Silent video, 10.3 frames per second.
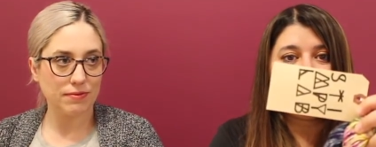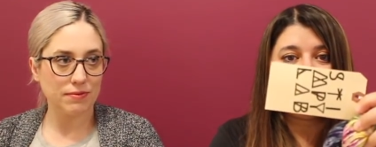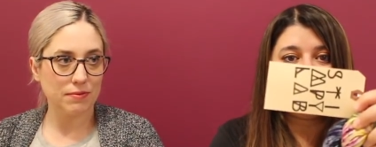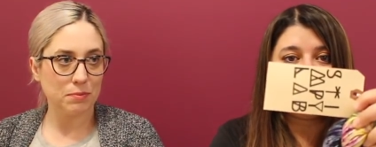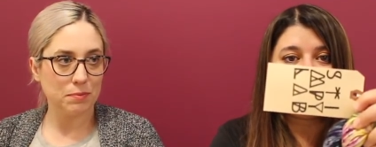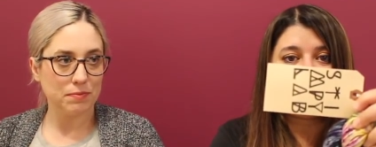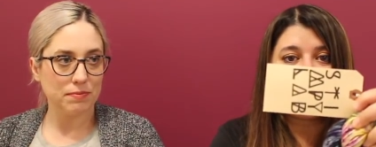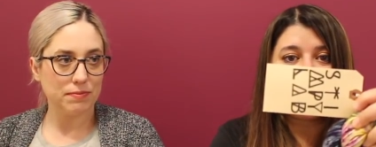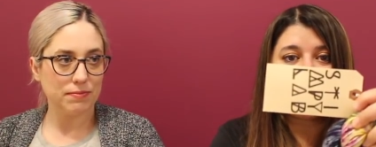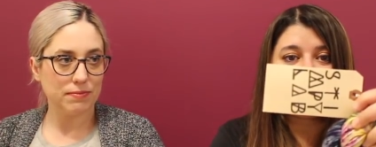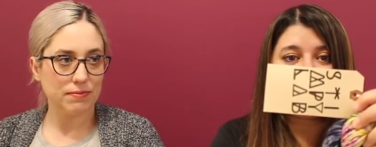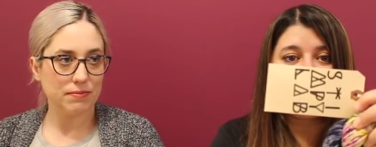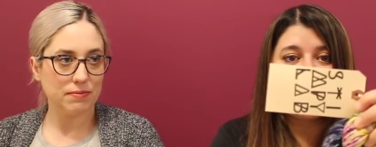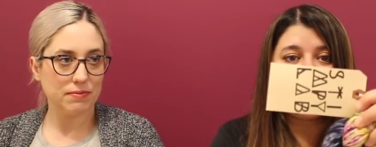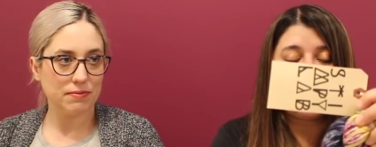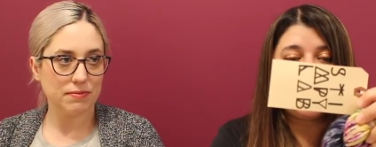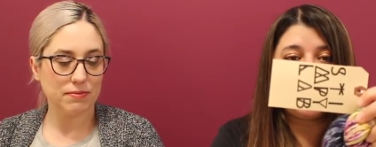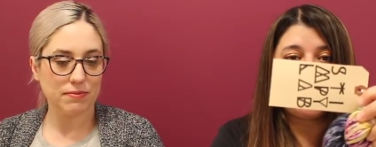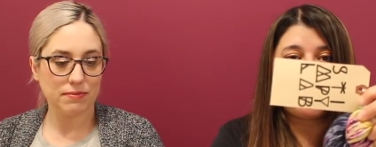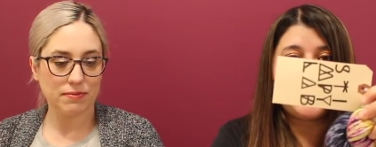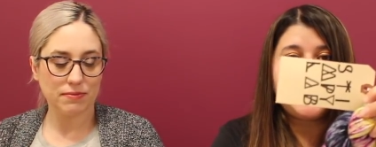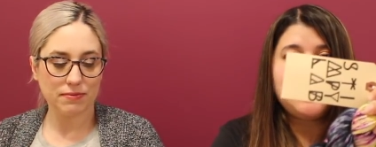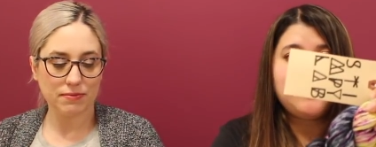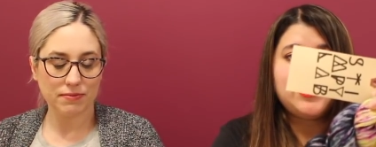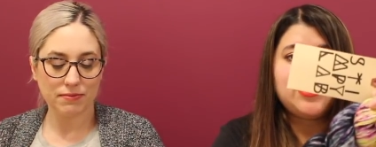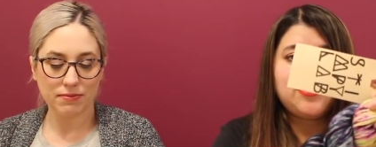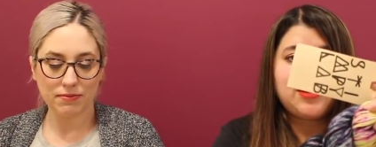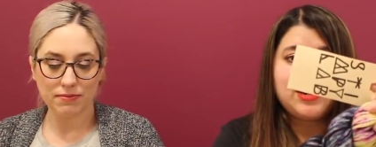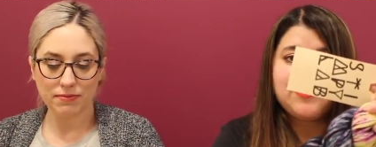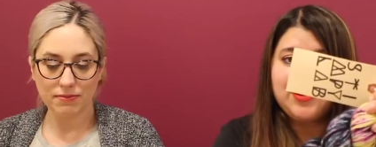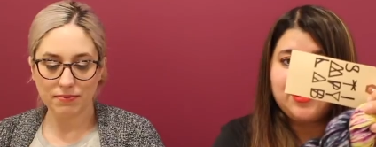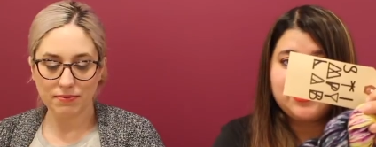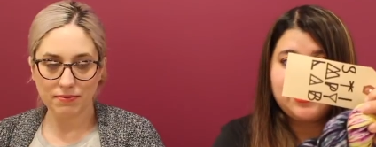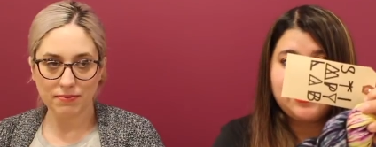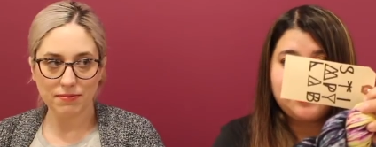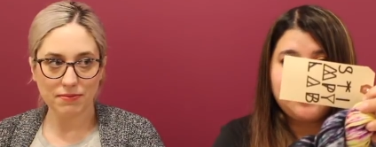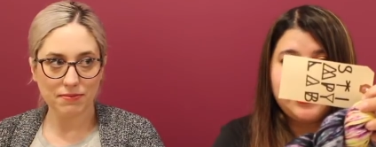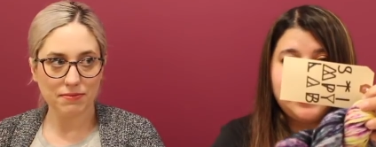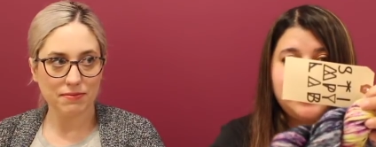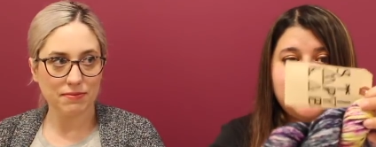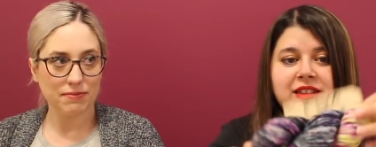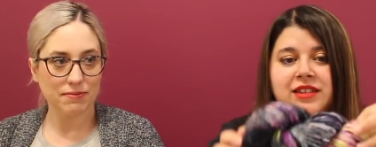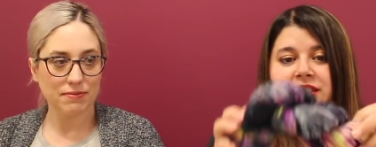Speaker 1: This is Strong Sock in the Rave and a Graveyard colorway. It's